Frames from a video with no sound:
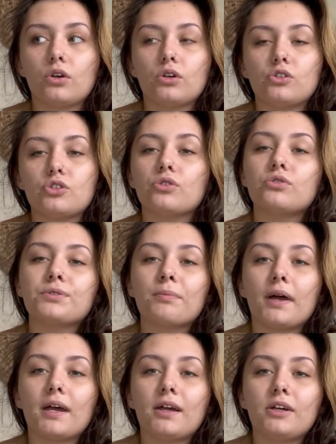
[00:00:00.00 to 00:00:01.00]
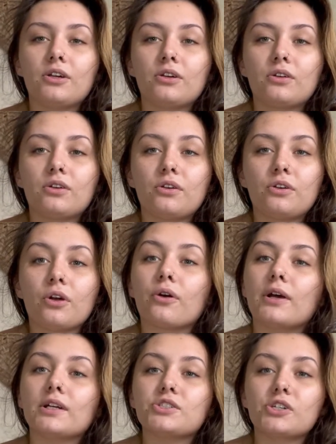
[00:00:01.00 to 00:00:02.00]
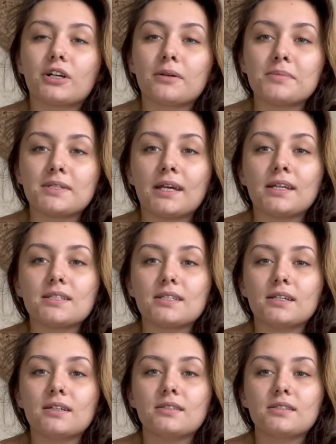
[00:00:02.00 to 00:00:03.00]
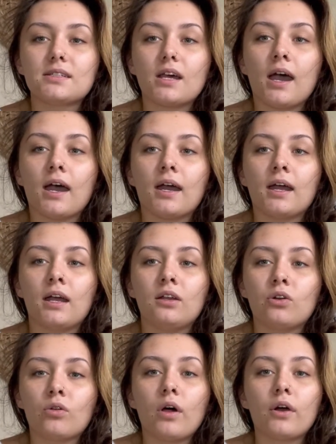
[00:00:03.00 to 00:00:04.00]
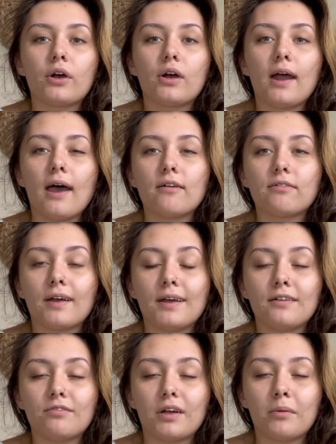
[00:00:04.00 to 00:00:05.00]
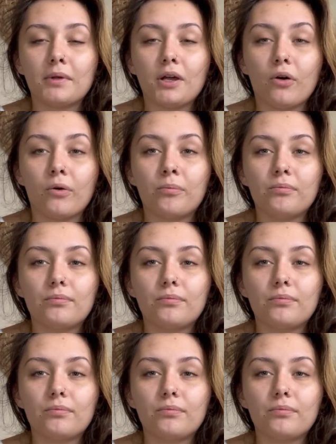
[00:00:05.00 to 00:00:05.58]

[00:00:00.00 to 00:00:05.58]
due to my current circumstances, I no longer have a family home.